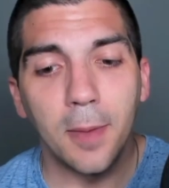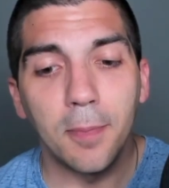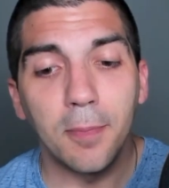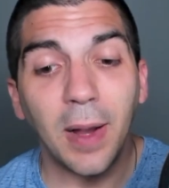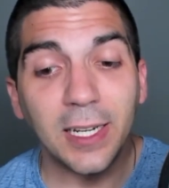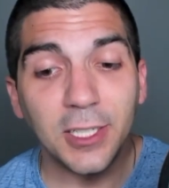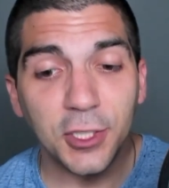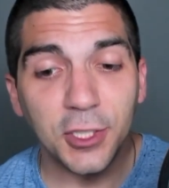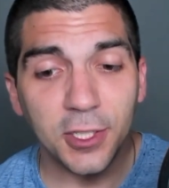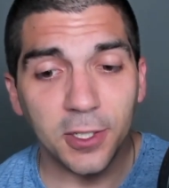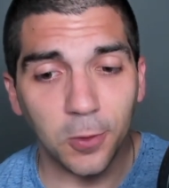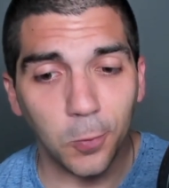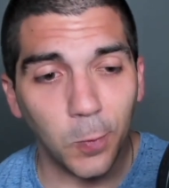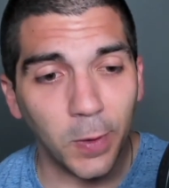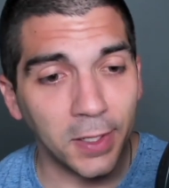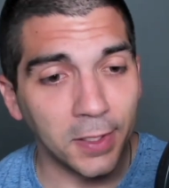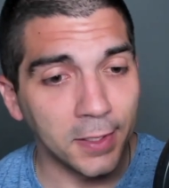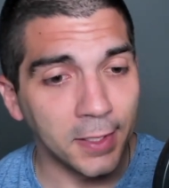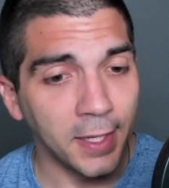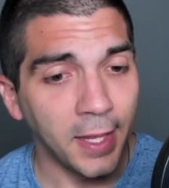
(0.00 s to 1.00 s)
By sheer
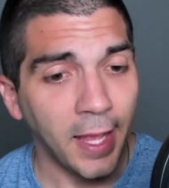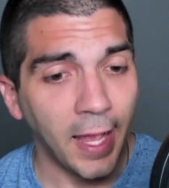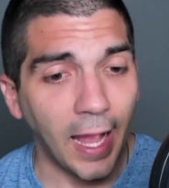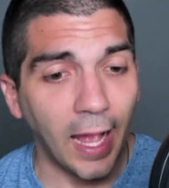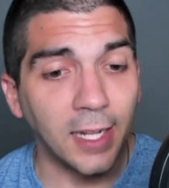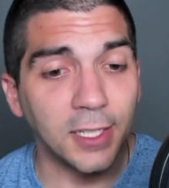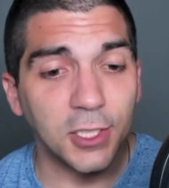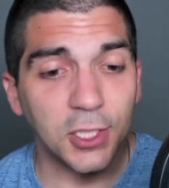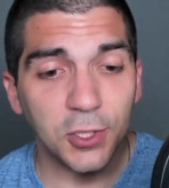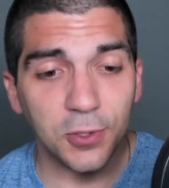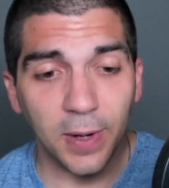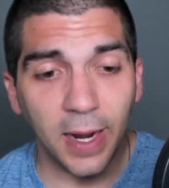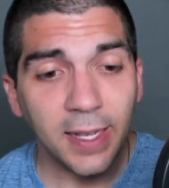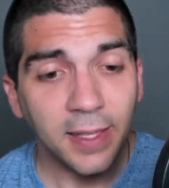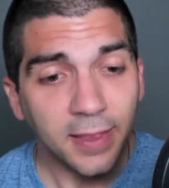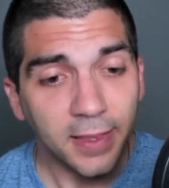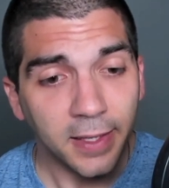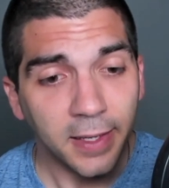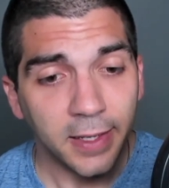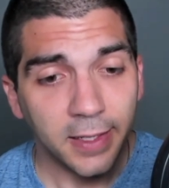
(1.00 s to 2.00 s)
will and
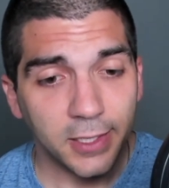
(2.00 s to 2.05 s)
strength,